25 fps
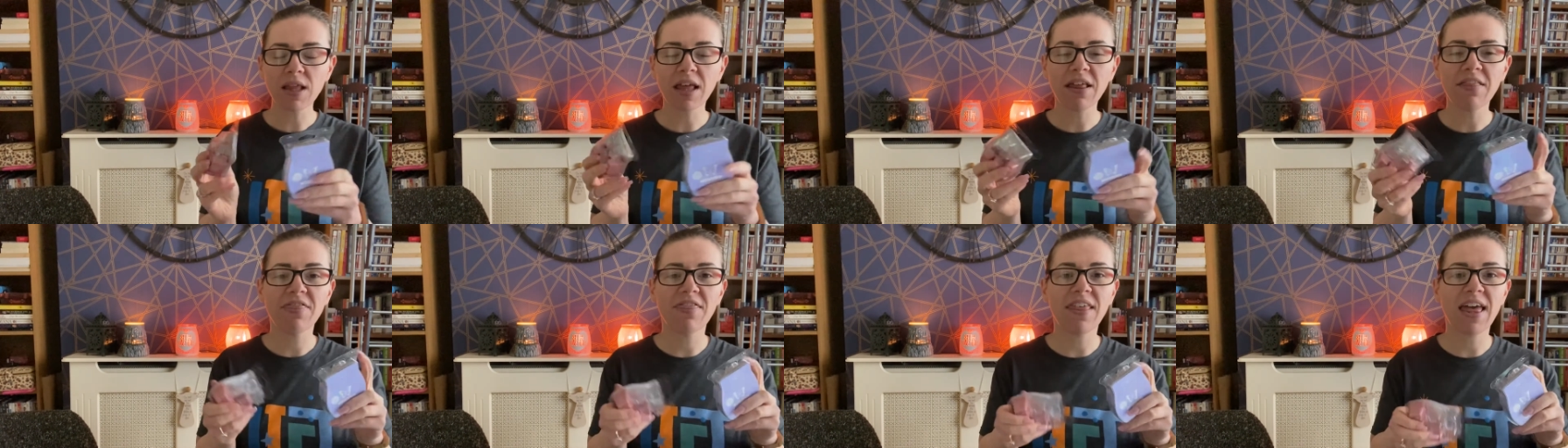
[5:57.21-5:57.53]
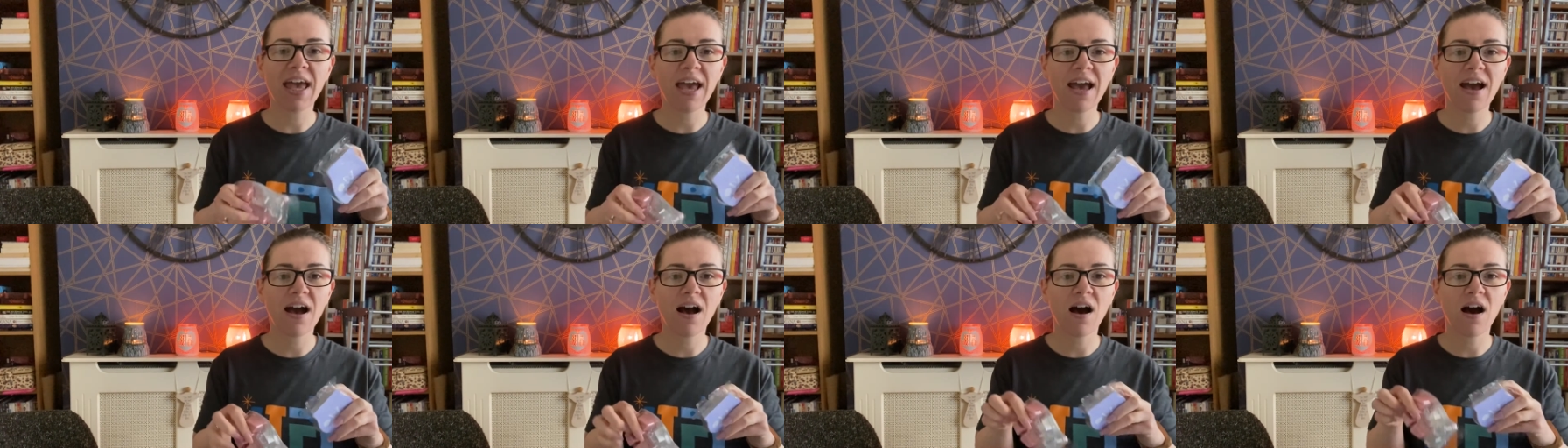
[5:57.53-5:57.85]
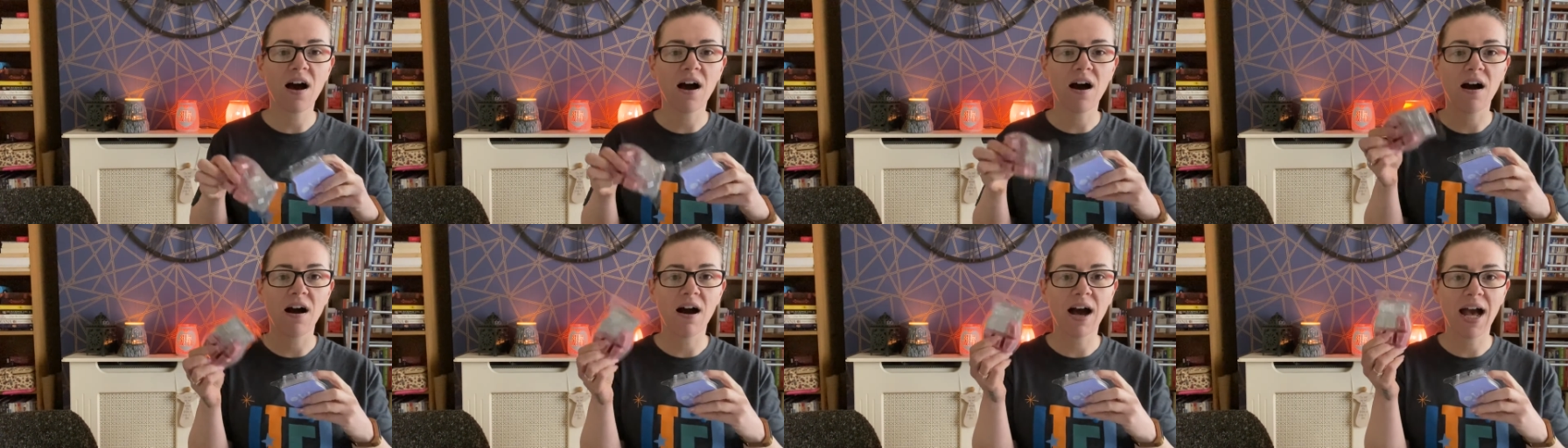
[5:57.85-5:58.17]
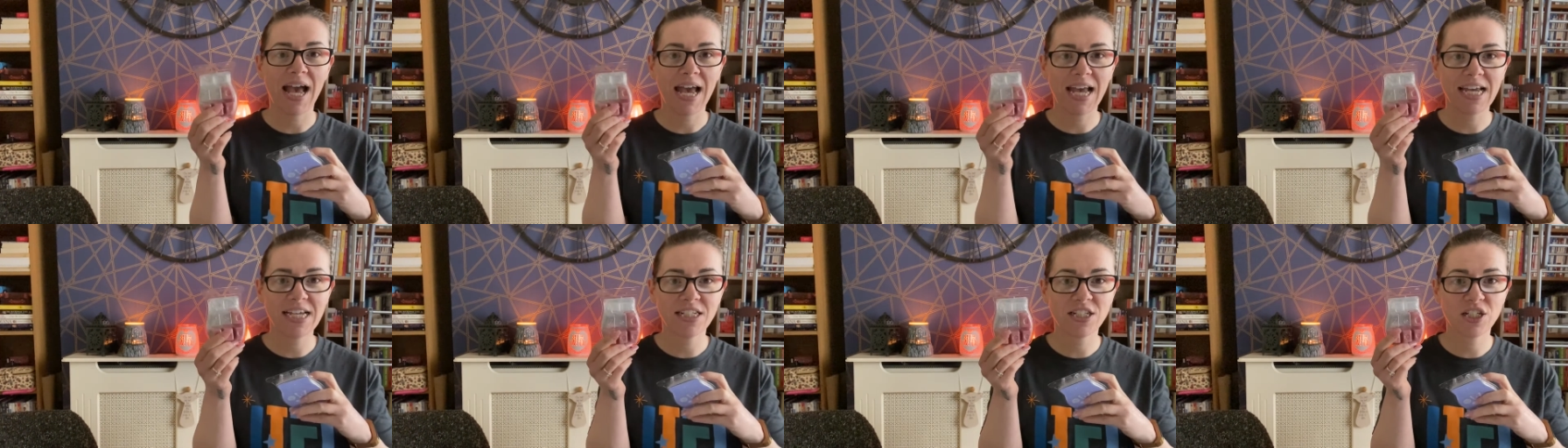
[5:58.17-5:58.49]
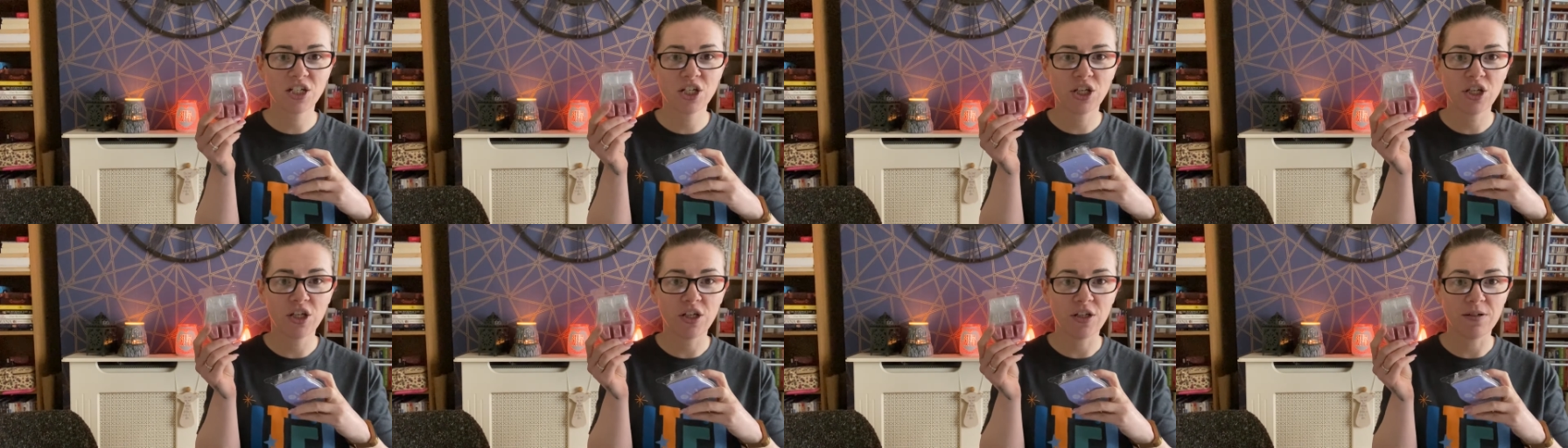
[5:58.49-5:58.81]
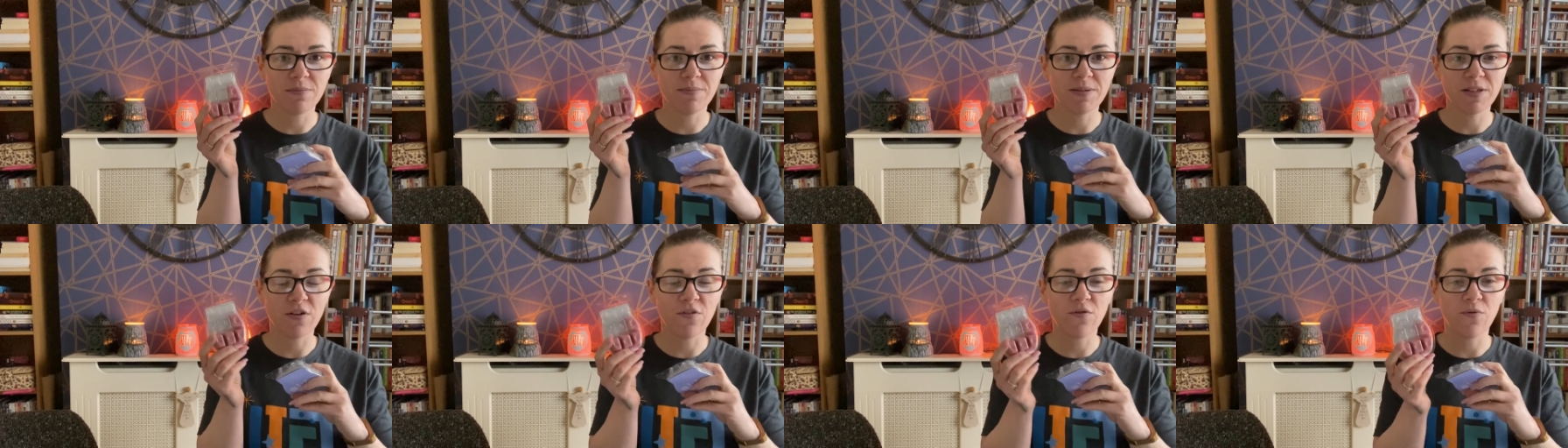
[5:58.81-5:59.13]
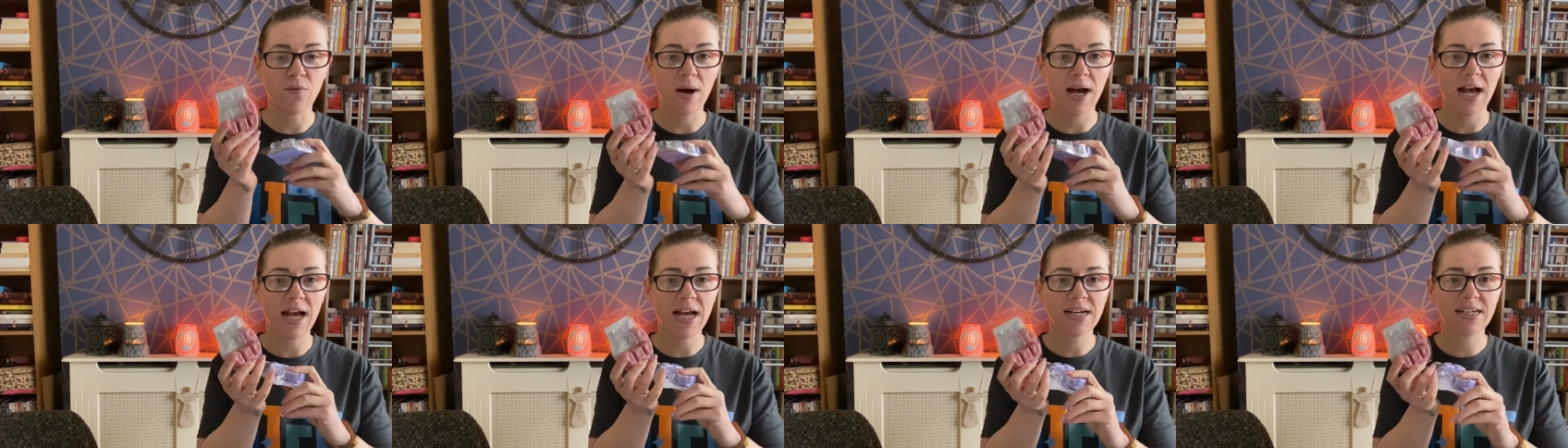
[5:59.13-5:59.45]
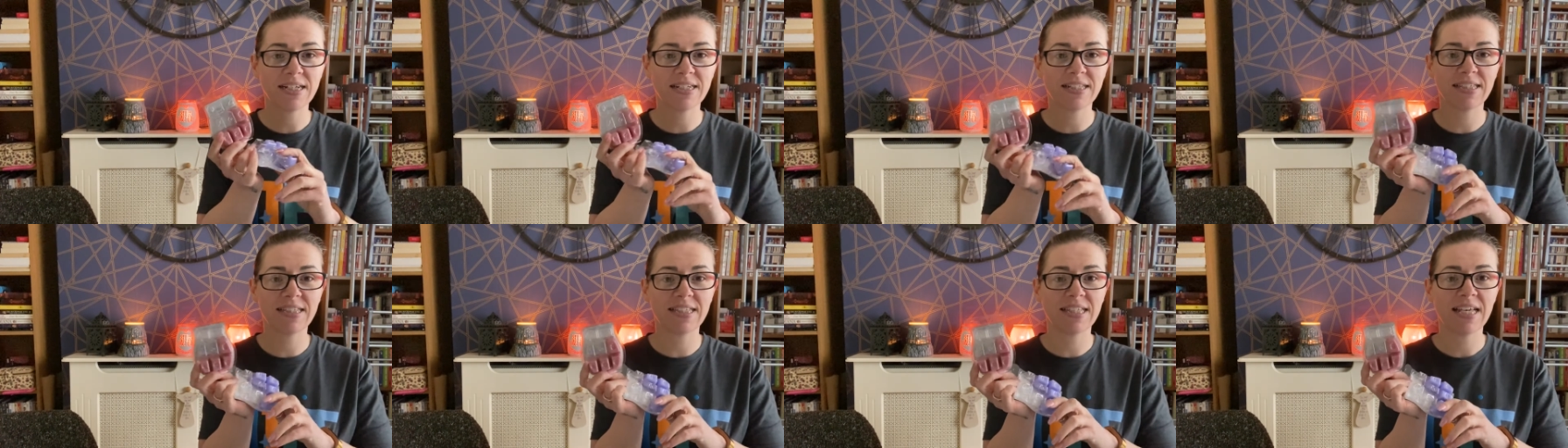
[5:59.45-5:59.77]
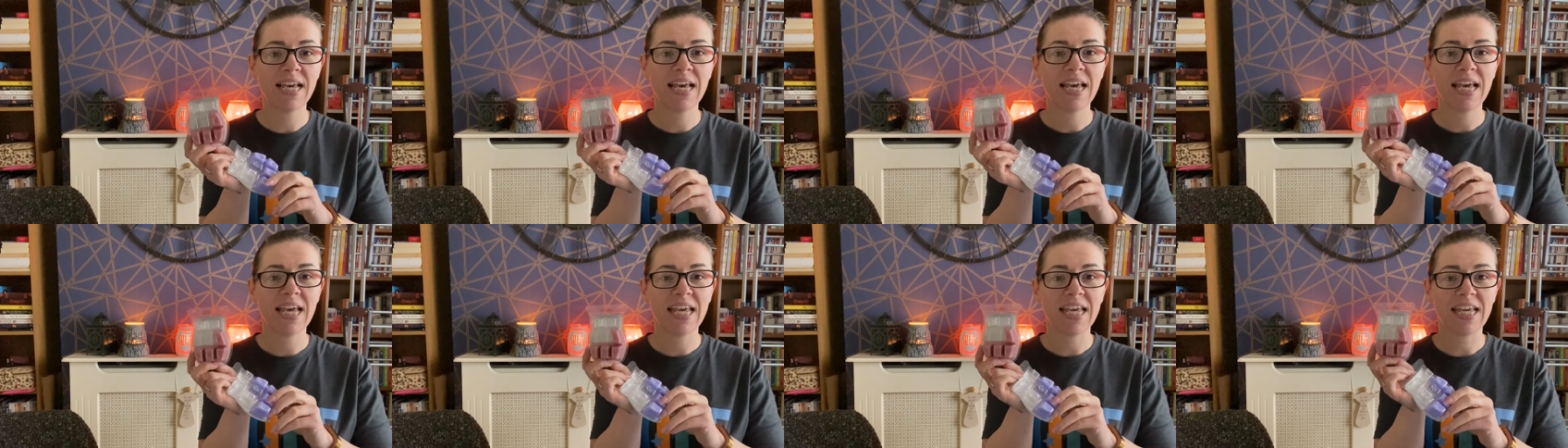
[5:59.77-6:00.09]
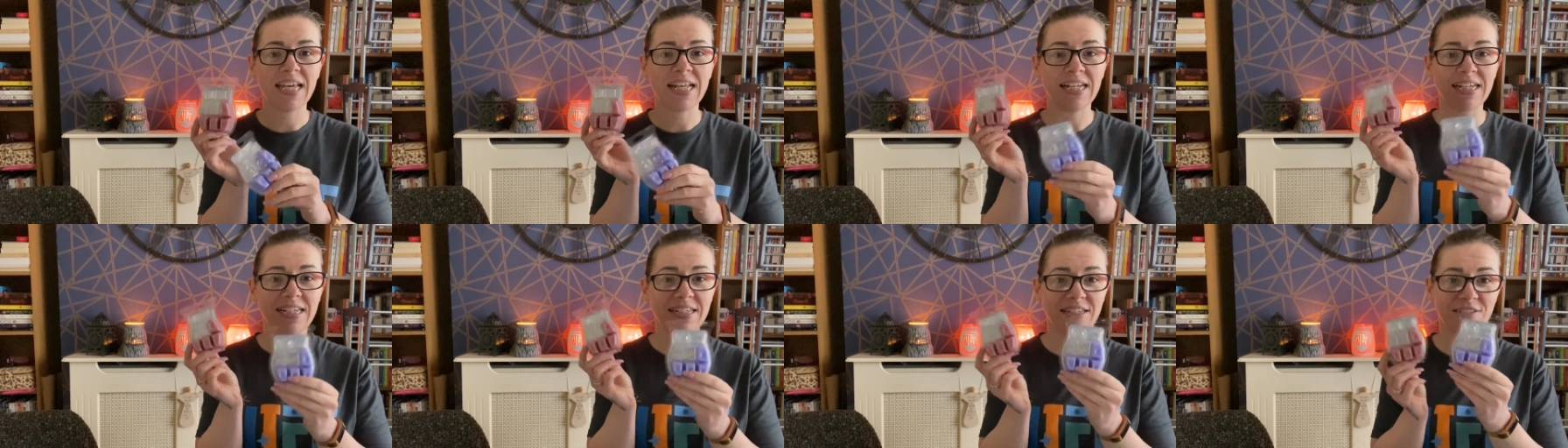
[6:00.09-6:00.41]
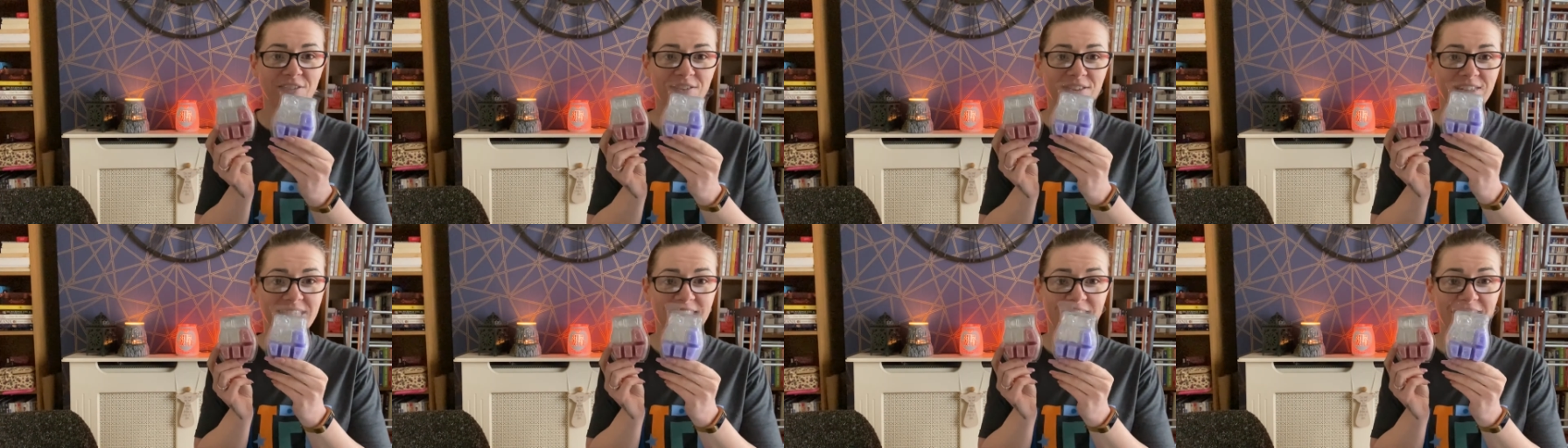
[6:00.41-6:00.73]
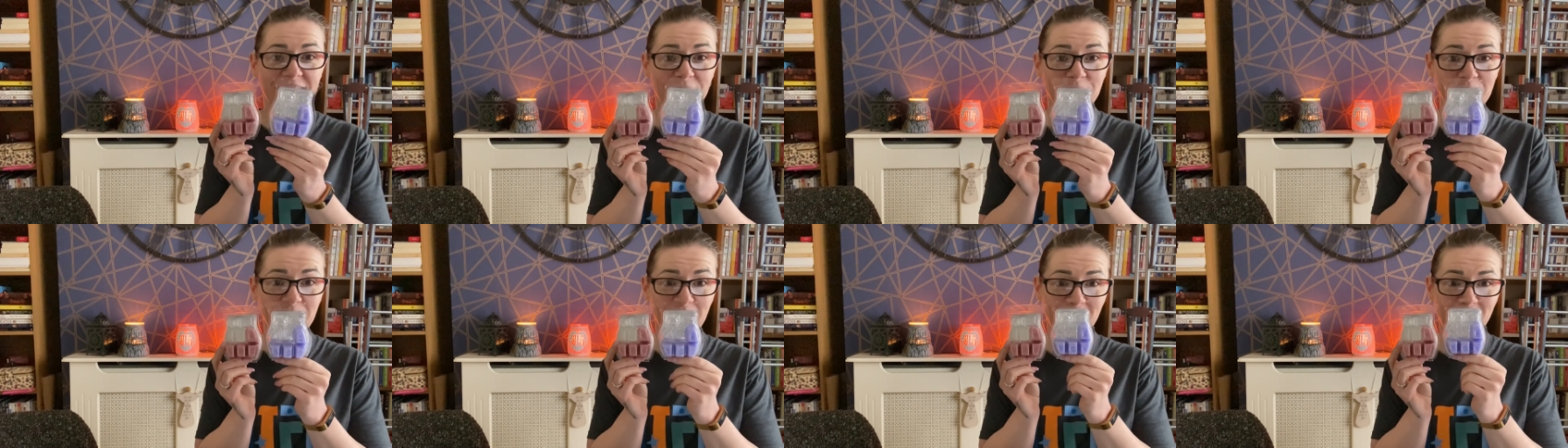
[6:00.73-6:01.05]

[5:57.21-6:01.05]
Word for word: There are 8 cubes of wax in, you see,